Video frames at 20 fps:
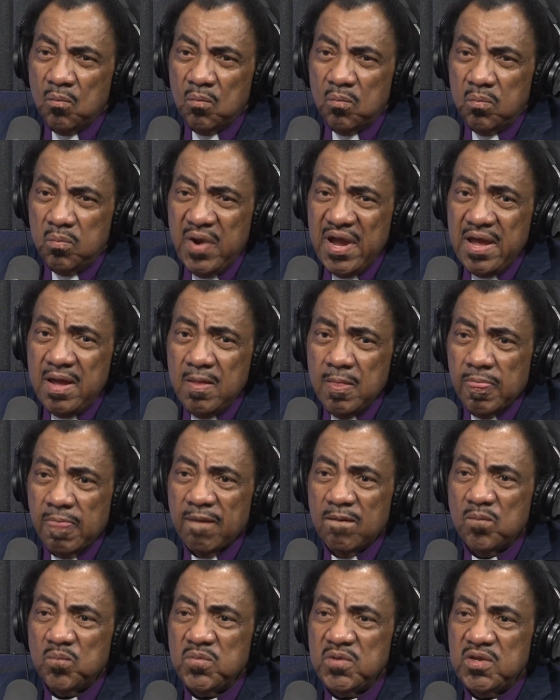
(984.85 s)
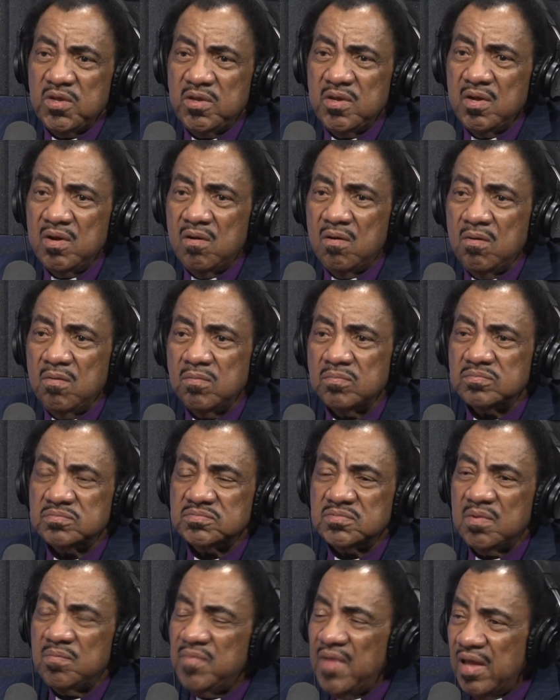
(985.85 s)
Well, you know,
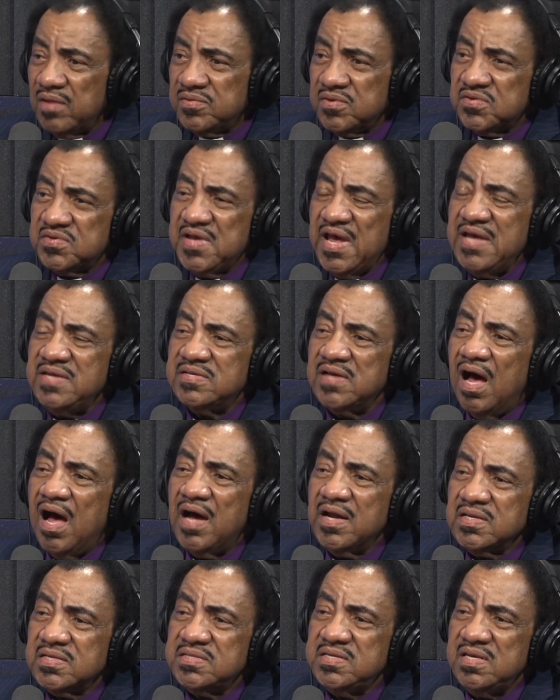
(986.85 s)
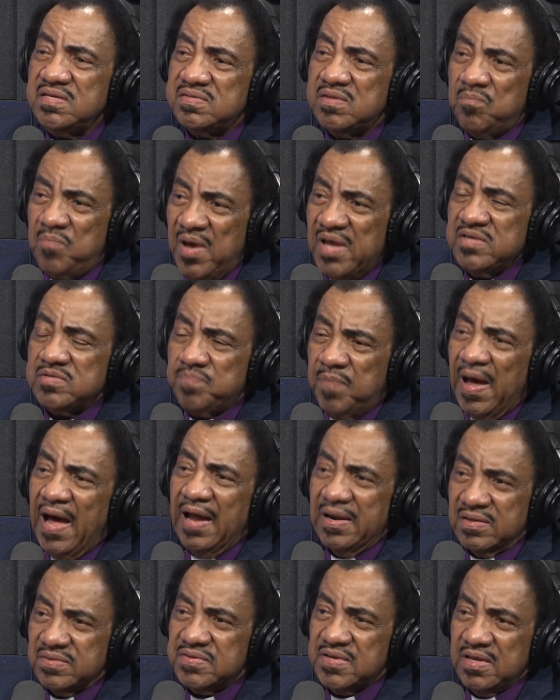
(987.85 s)
as the saying is, honesty is the best
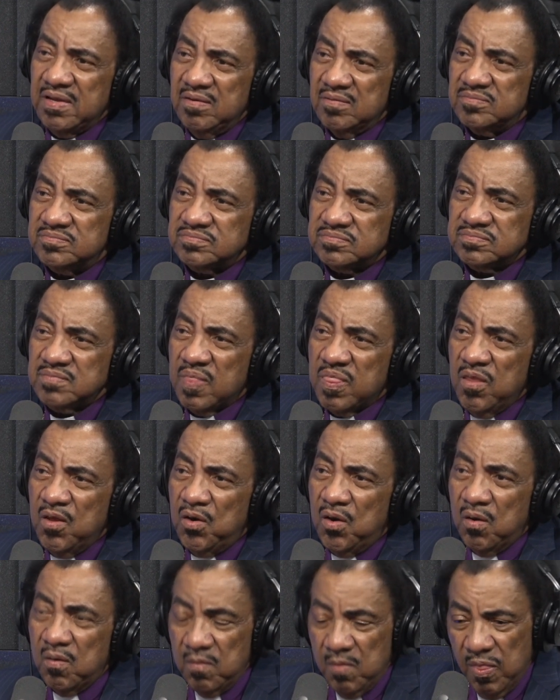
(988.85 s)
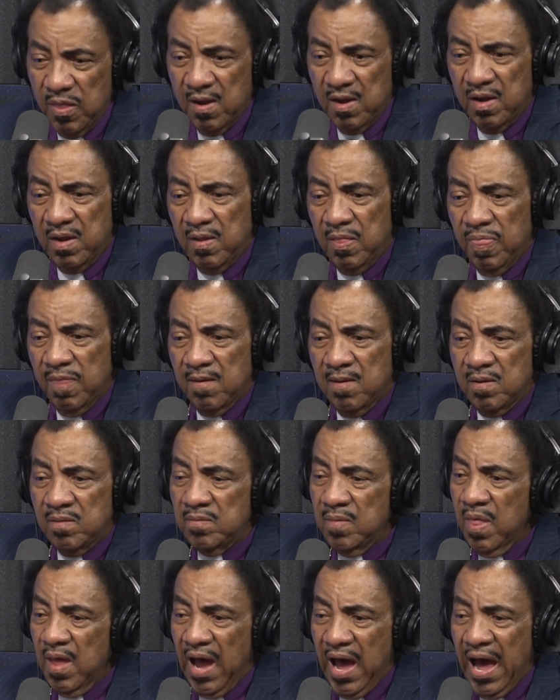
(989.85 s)
policy. You know,
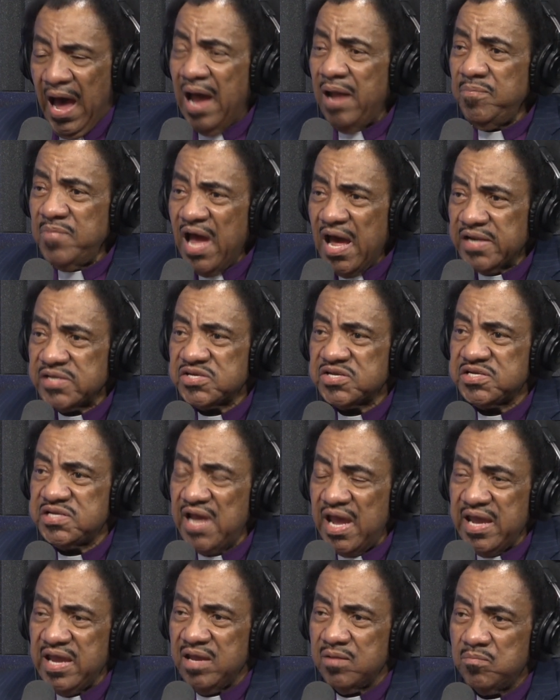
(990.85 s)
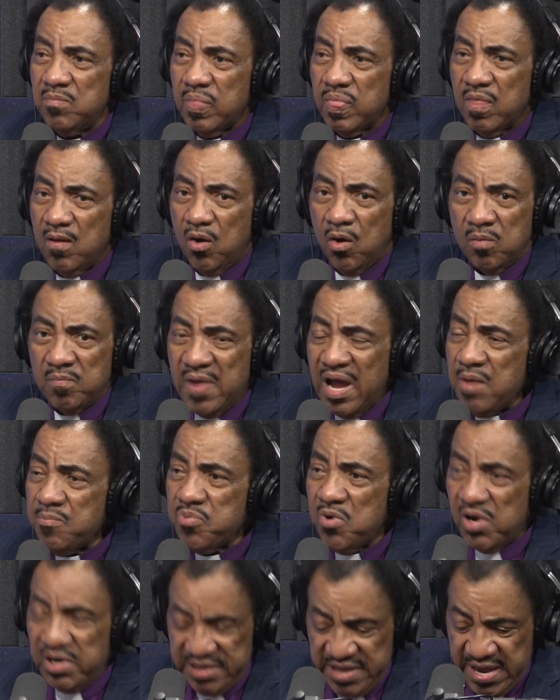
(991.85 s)
I'm not ashamed. On my
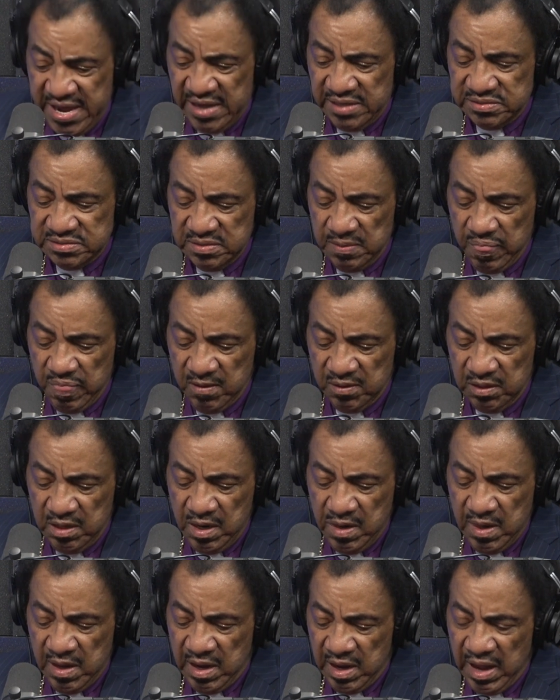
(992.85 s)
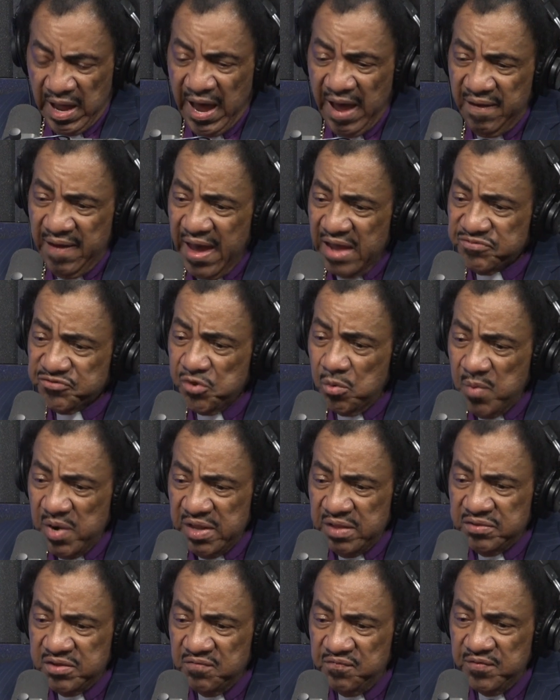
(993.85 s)
broadcast, I had so
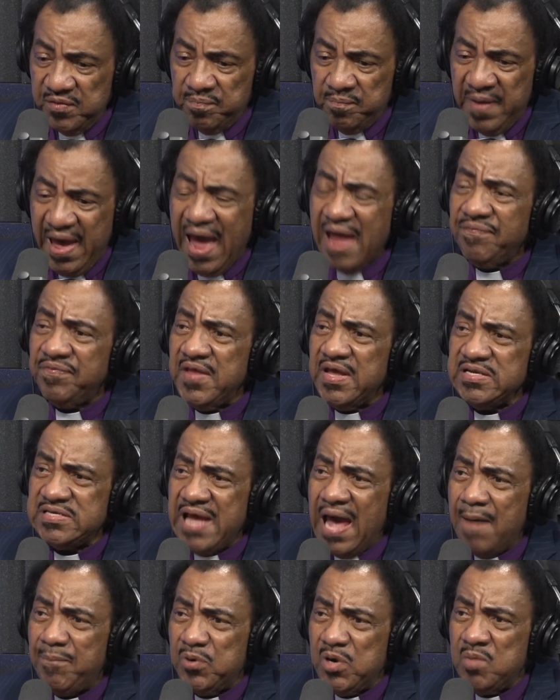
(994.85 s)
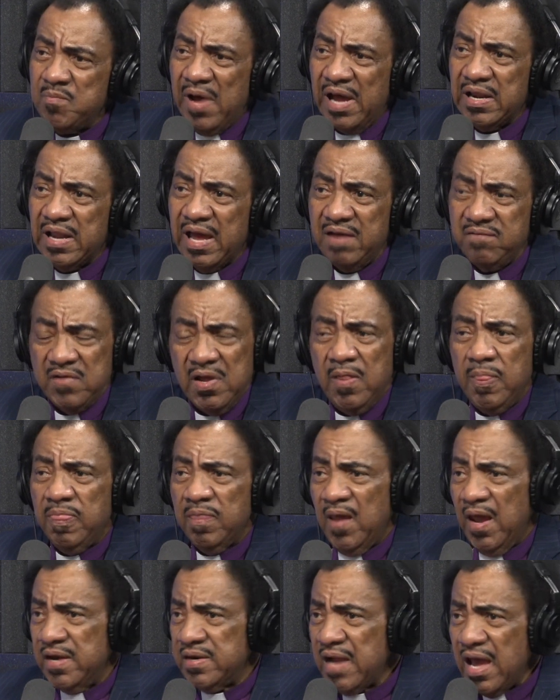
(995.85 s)
many different bad things happen in my life,
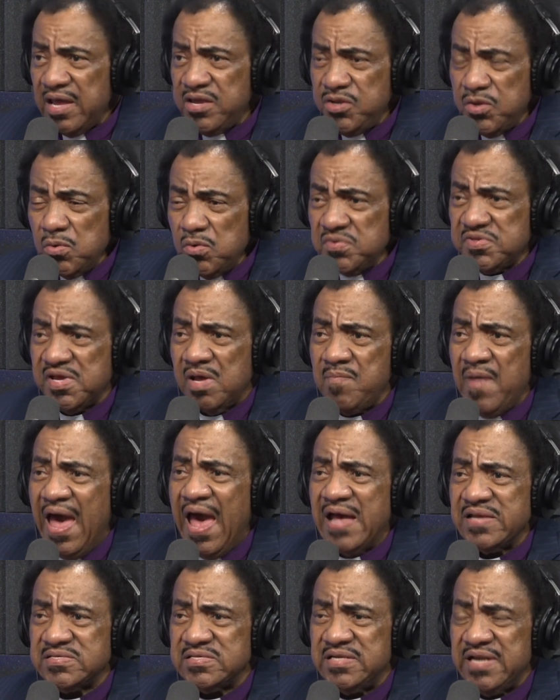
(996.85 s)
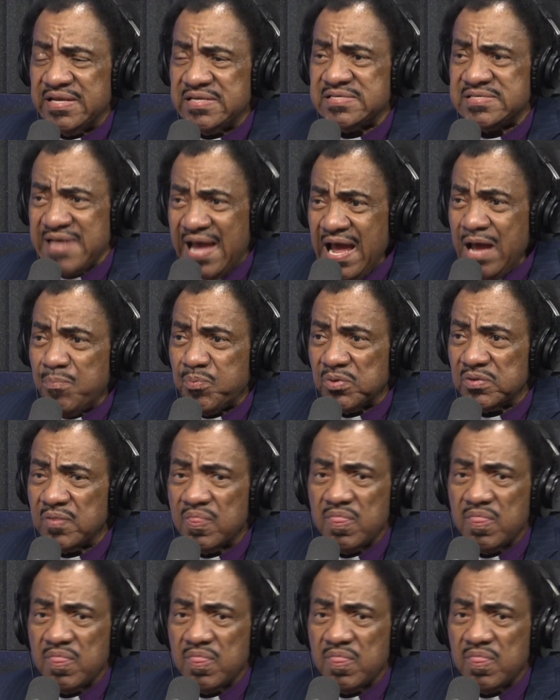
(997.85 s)
and I use them as an example.